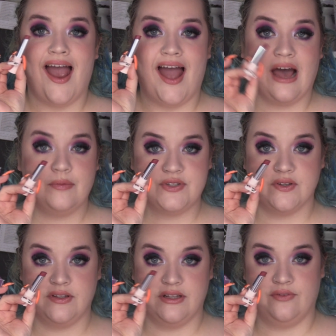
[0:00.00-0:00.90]

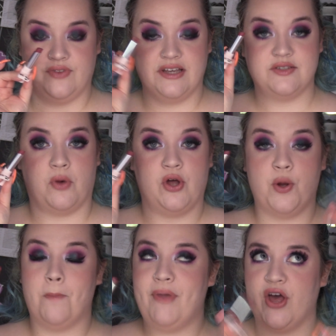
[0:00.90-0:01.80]
Absolutely love this one.
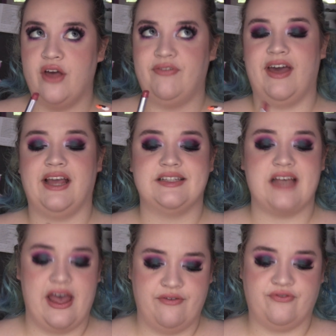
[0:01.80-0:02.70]
Perfect
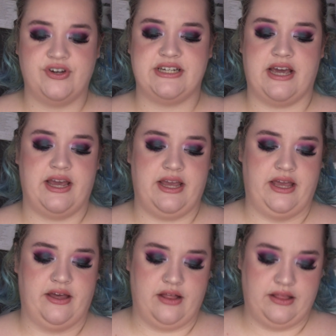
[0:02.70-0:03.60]

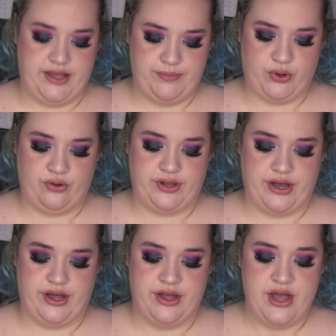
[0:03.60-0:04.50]
everyday lip
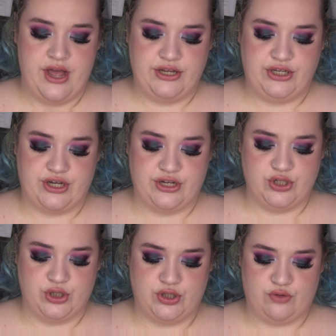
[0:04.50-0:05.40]
colour. You can
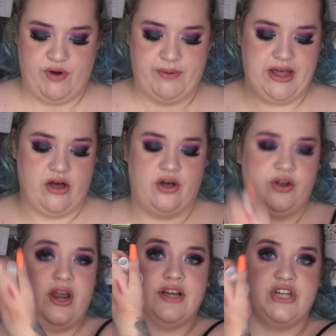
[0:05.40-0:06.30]
just throw it
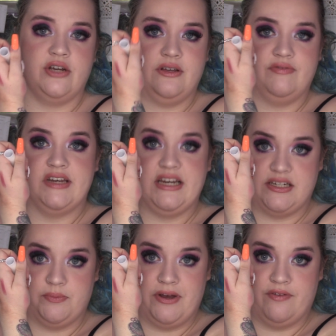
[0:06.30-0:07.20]
on. I don't even
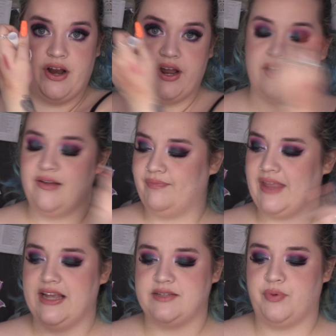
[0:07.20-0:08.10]
need a mirror.
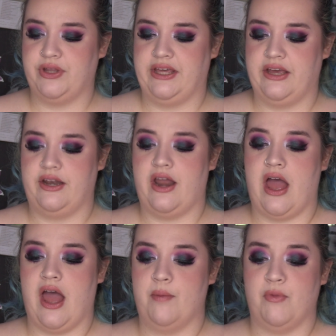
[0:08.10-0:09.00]
It's brilliant.
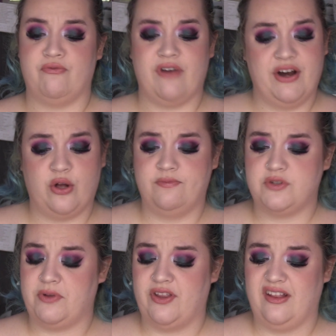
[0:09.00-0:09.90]
Very
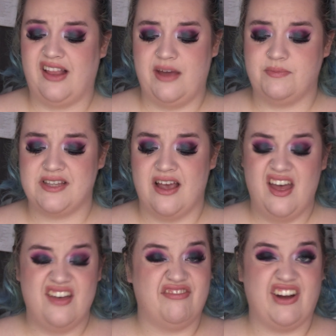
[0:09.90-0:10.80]
comfortable on the lips.
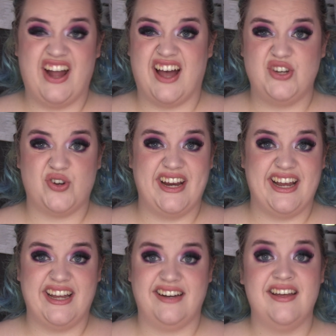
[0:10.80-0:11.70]
Very
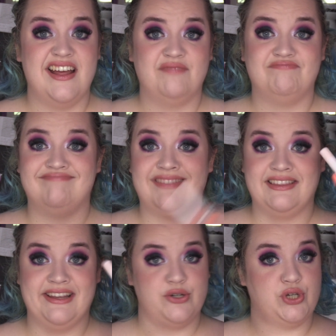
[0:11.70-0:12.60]
hydrating.
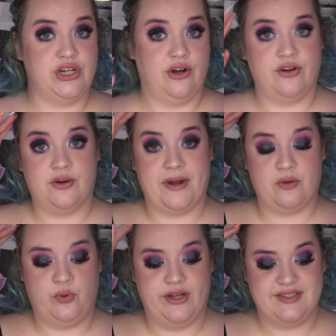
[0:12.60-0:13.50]
Literally not got a bad
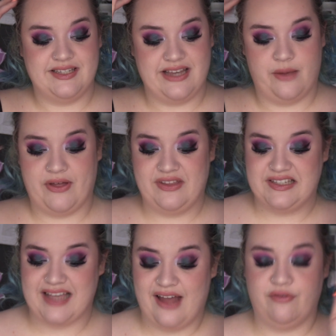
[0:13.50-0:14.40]
word to say about
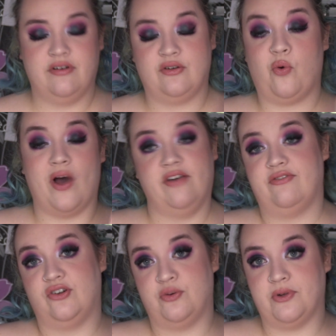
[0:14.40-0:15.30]
this, and quite
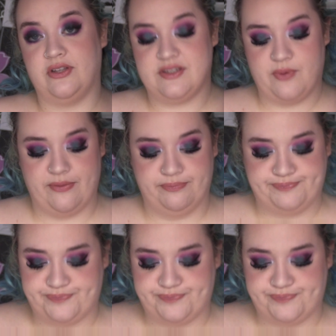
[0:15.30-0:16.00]
affordable as well.